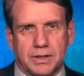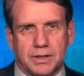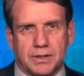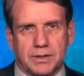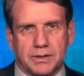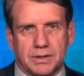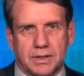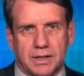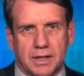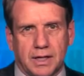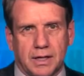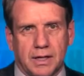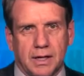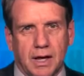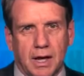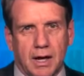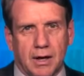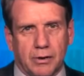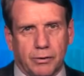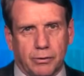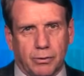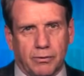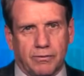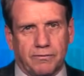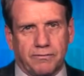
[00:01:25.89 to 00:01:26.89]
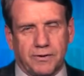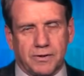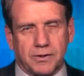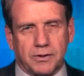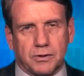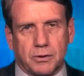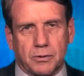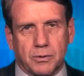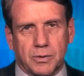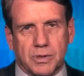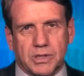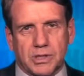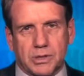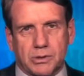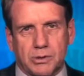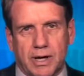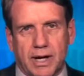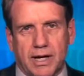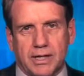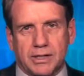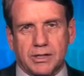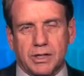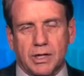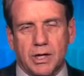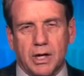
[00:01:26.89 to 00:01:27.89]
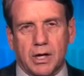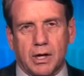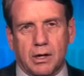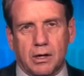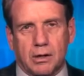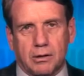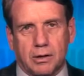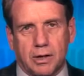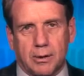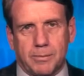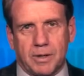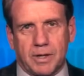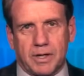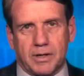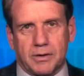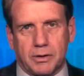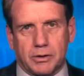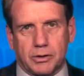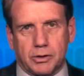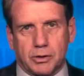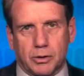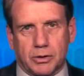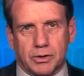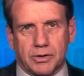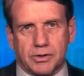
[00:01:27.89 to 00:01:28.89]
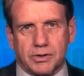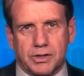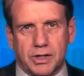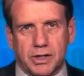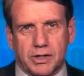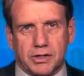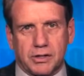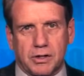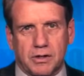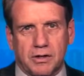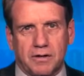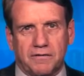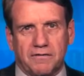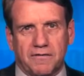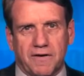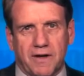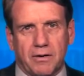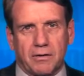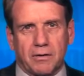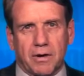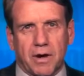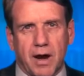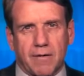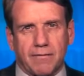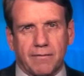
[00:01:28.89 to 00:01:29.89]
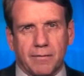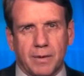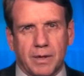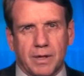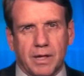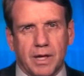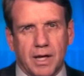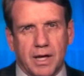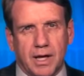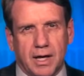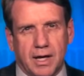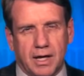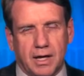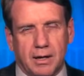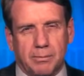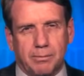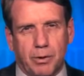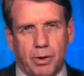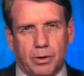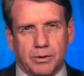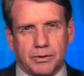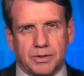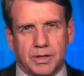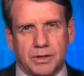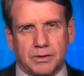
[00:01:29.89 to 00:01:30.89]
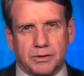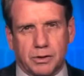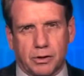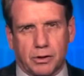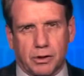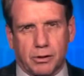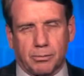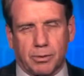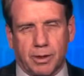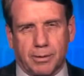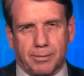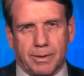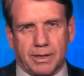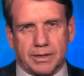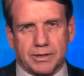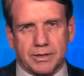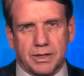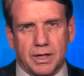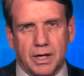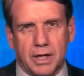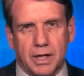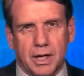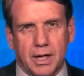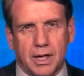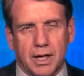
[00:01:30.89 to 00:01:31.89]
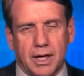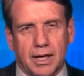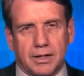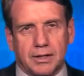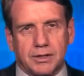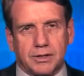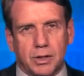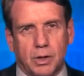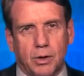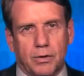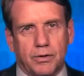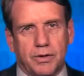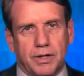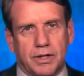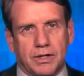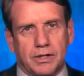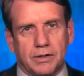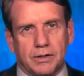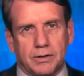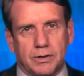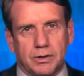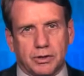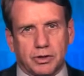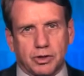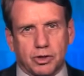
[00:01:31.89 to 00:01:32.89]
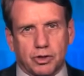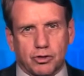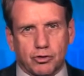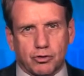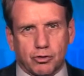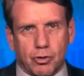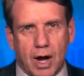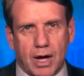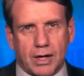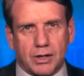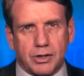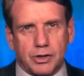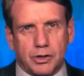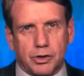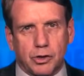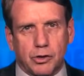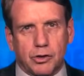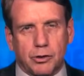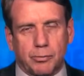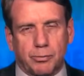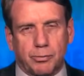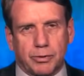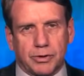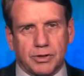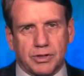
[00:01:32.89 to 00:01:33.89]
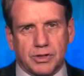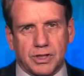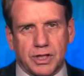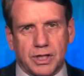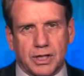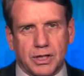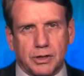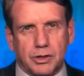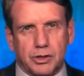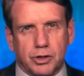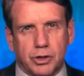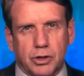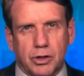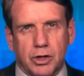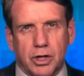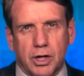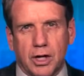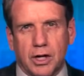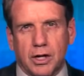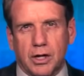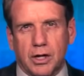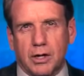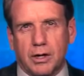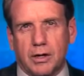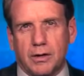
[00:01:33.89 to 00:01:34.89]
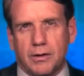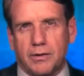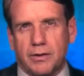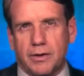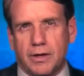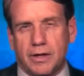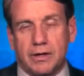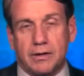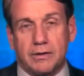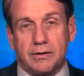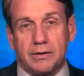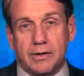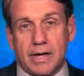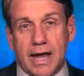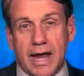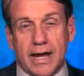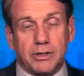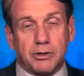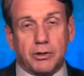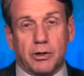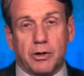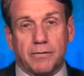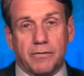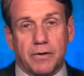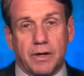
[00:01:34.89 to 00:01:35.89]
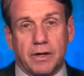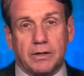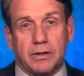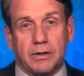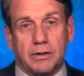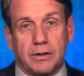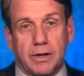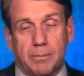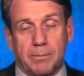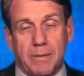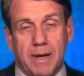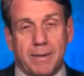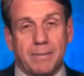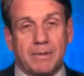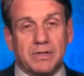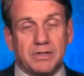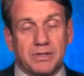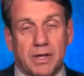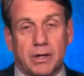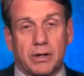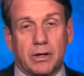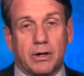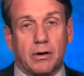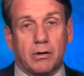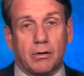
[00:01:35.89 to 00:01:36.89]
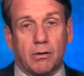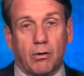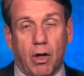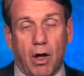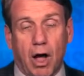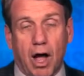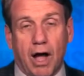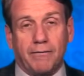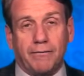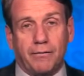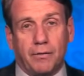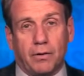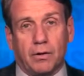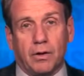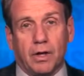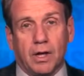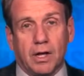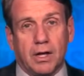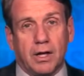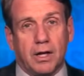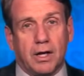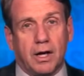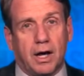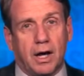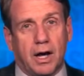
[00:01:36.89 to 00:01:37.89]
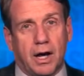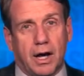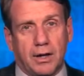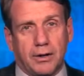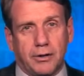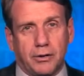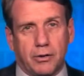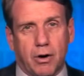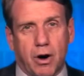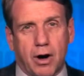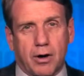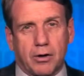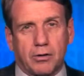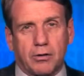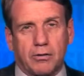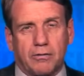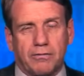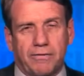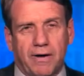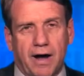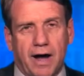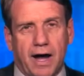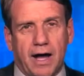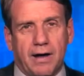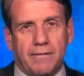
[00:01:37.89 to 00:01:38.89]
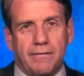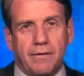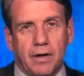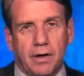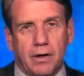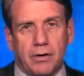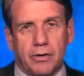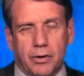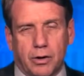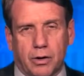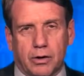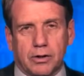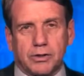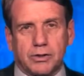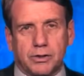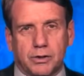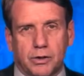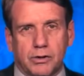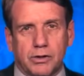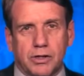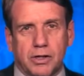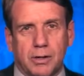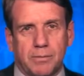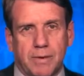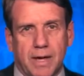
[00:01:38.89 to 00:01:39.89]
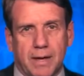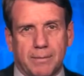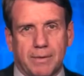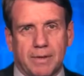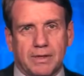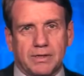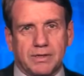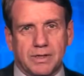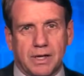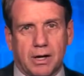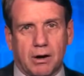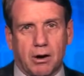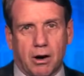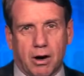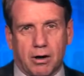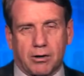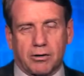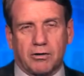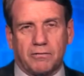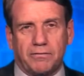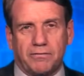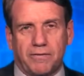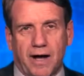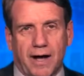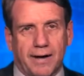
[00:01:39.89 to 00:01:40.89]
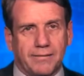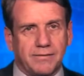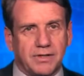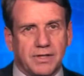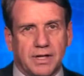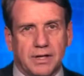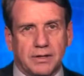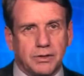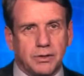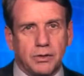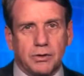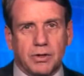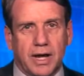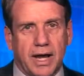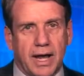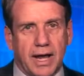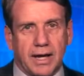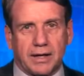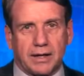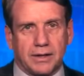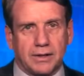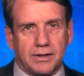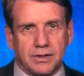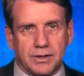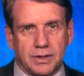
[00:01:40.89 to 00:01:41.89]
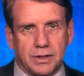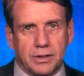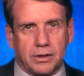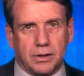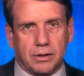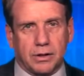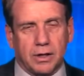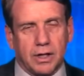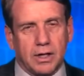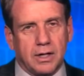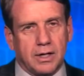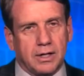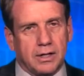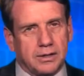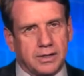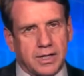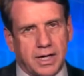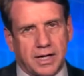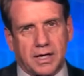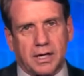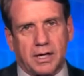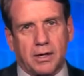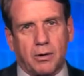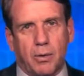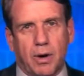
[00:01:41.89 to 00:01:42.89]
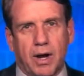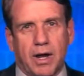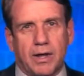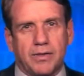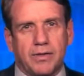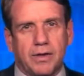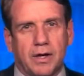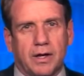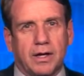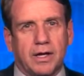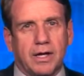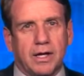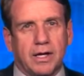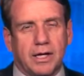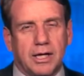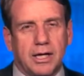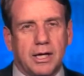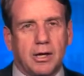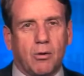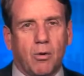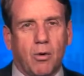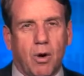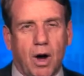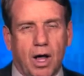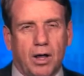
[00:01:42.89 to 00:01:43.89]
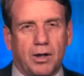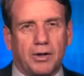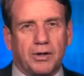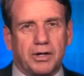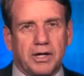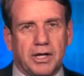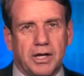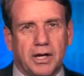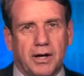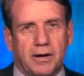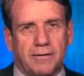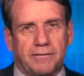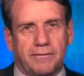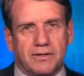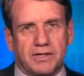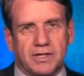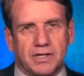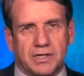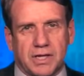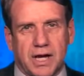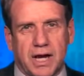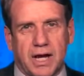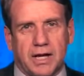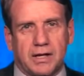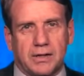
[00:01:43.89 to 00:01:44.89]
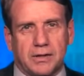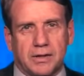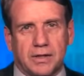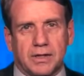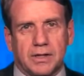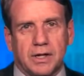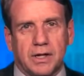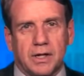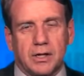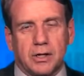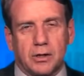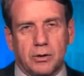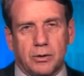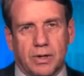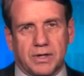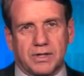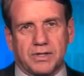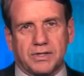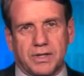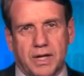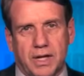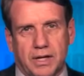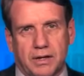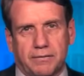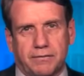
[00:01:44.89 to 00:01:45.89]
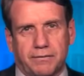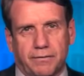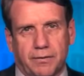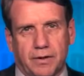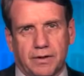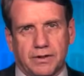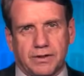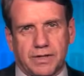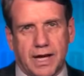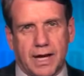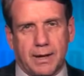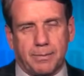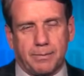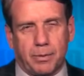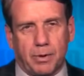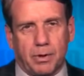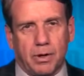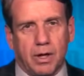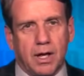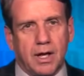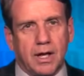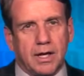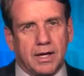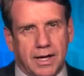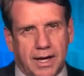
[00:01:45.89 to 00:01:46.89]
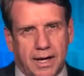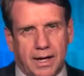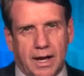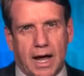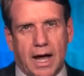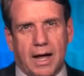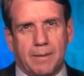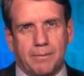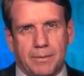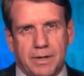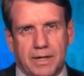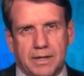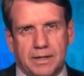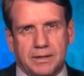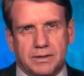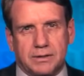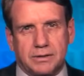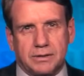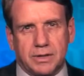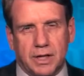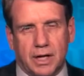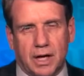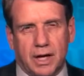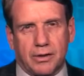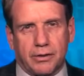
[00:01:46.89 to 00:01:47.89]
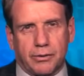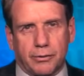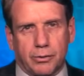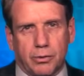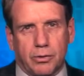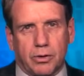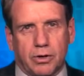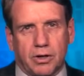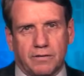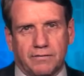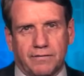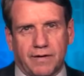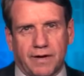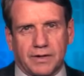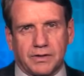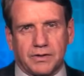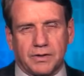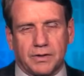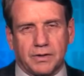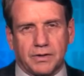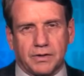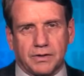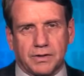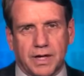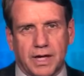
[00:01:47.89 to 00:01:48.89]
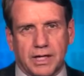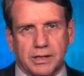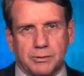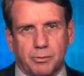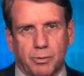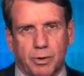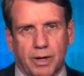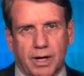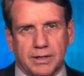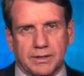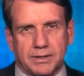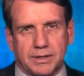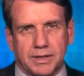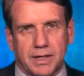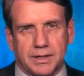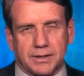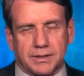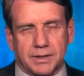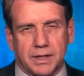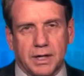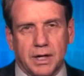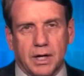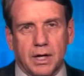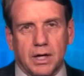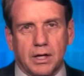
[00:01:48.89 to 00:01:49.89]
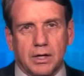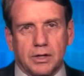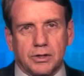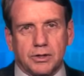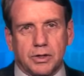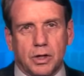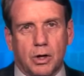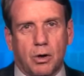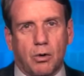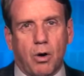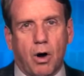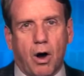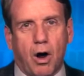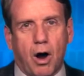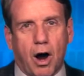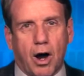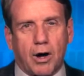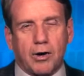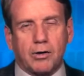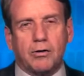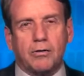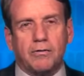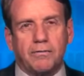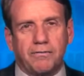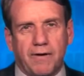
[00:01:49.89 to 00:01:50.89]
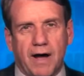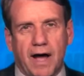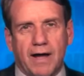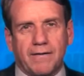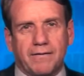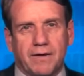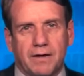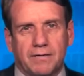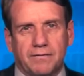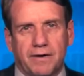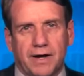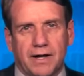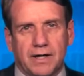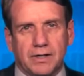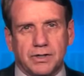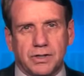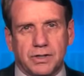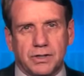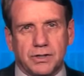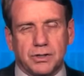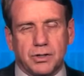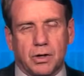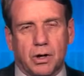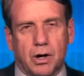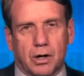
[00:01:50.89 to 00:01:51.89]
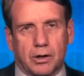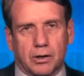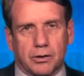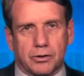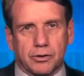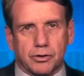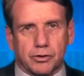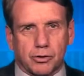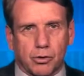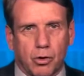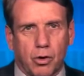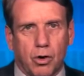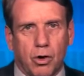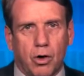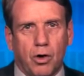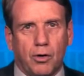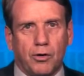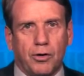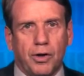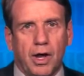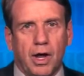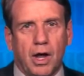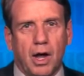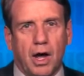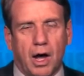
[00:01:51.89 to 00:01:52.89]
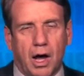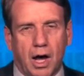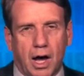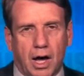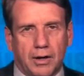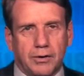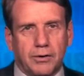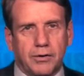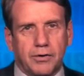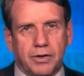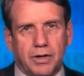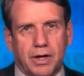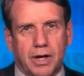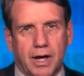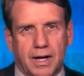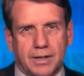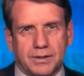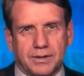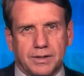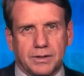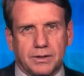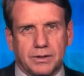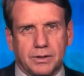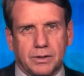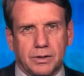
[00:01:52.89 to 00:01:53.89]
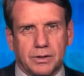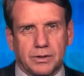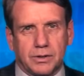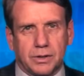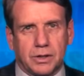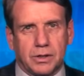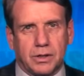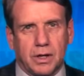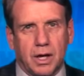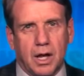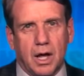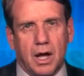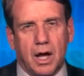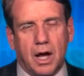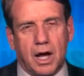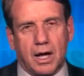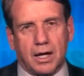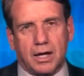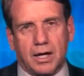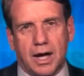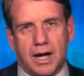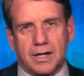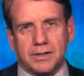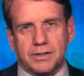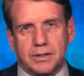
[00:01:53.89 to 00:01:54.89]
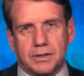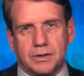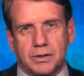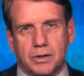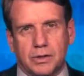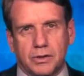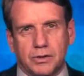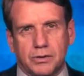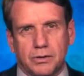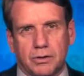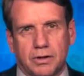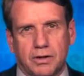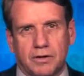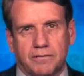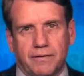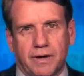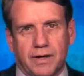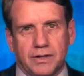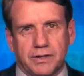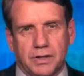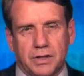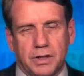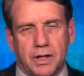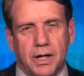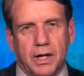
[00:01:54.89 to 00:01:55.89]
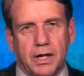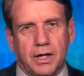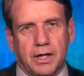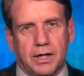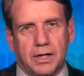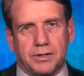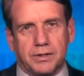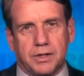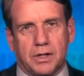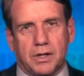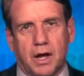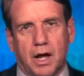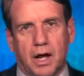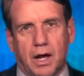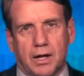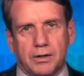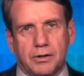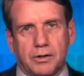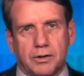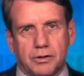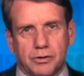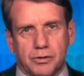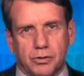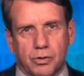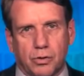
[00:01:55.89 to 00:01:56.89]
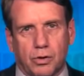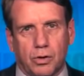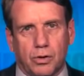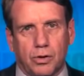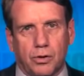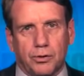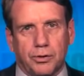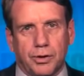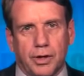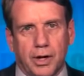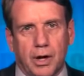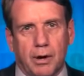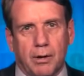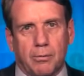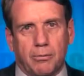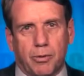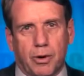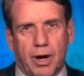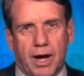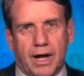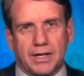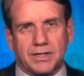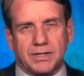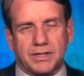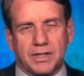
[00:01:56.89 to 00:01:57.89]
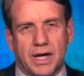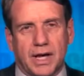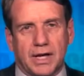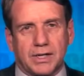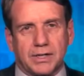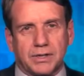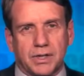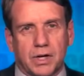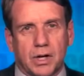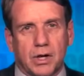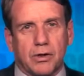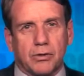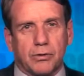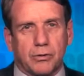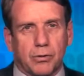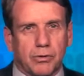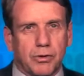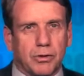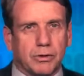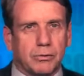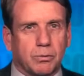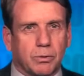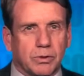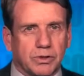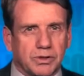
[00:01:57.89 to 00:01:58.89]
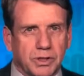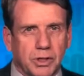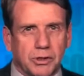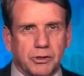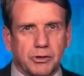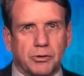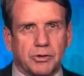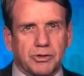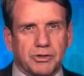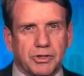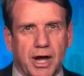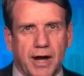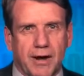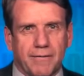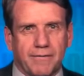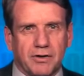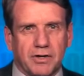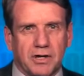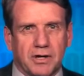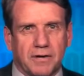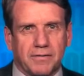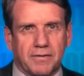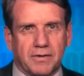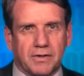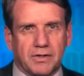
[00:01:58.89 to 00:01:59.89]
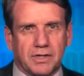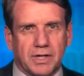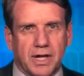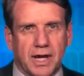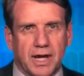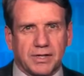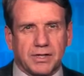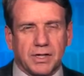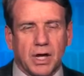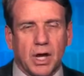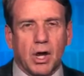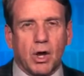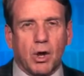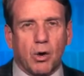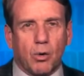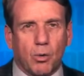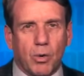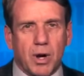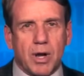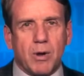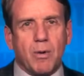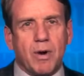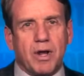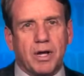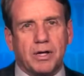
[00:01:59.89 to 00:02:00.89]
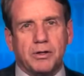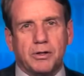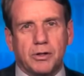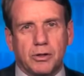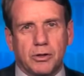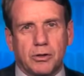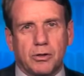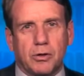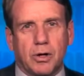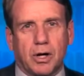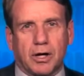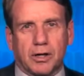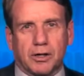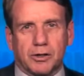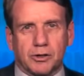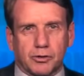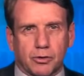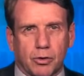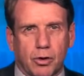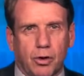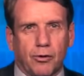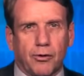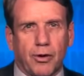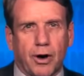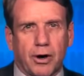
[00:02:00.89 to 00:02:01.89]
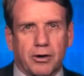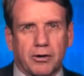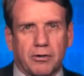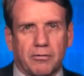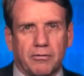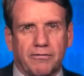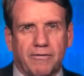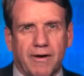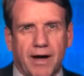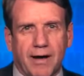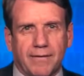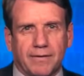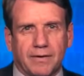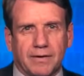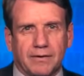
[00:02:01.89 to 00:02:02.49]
D.C. through fiscal restraints, limiting the jurisdiction of the federal government, and imposing term limits. And so the structure, the procedure, the nature of the amendments that are lawful. Under Article 5, there are certain amendments that Article 5 says you can't consider. Taking away the equality of a state in the U.S. Senate, for example, cannot be done through a Convention of the States process. So Article 5 conventions are controlled under the Constitution. A constitutional convention is an uncontrolled process through the residual sovereignty of the states. We want to do a controlled Article 5